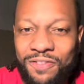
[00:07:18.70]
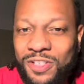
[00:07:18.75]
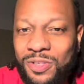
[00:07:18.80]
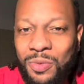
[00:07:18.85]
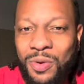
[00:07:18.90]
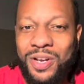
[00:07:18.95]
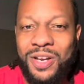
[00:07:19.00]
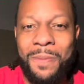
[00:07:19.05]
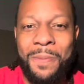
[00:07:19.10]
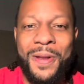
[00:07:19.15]

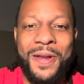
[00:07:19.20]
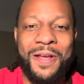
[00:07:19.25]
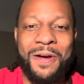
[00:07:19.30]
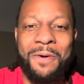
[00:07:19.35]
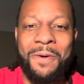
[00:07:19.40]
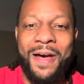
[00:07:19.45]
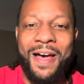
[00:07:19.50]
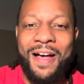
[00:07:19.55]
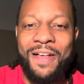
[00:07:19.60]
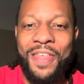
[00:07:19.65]
one, depending on
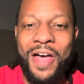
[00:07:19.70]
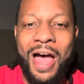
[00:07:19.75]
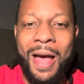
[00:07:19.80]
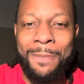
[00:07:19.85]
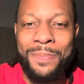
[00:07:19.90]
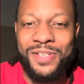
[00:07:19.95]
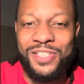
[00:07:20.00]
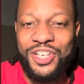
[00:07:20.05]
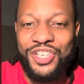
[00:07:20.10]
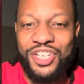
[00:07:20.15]
how the
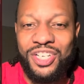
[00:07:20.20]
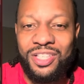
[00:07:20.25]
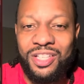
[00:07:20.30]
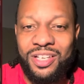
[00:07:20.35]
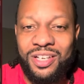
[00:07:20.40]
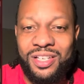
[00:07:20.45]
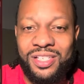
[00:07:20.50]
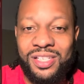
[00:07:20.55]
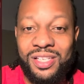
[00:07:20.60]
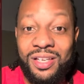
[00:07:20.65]
opposition
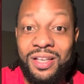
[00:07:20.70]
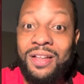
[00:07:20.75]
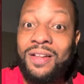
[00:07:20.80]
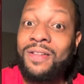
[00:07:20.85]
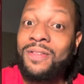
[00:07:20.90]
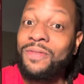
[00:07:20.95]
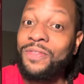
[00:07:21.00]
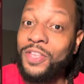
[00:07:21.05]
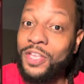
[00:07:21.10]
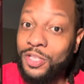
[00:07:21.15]
looks
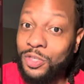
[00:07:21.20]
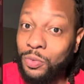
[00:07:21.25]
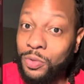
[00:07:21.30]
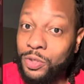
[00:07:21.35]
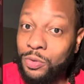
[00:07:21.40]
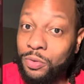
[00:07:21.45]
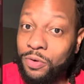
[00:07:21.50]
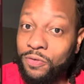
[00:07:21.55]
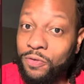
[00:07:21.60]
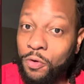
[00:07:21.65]
in
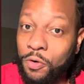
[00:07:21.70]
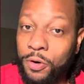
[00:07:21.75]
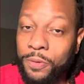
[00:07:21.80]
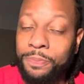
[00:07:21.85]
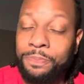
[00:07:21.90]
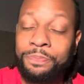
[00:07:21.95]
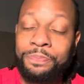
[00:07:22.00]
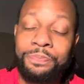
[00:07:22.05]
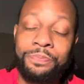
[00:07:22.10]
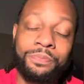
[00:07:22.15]
2024.
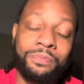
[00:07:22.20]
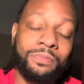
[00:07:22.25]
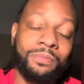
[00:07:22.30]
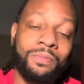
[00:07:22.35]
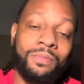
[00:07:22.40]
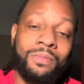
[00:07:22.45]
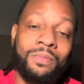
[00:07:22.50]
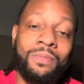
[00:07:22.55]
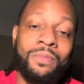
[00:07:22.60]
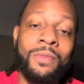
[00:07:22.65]

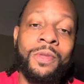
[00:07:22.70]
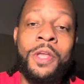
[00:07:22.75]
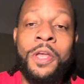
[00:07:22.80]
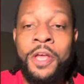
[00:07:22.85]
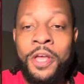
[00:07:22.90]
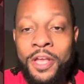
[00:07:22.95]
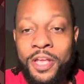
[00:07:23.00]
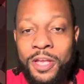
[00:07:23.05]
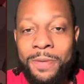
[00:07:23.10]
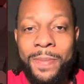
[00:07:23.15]

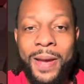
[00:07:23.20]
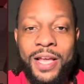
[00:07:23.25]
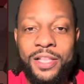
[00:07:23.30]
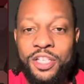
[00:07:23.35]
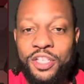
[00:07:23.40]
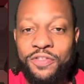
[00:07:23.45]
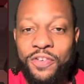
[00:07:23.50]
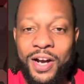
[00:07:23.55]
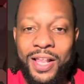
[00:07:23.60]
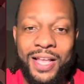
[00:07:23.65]
made
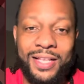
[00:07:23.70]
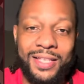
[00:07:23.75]
this far like the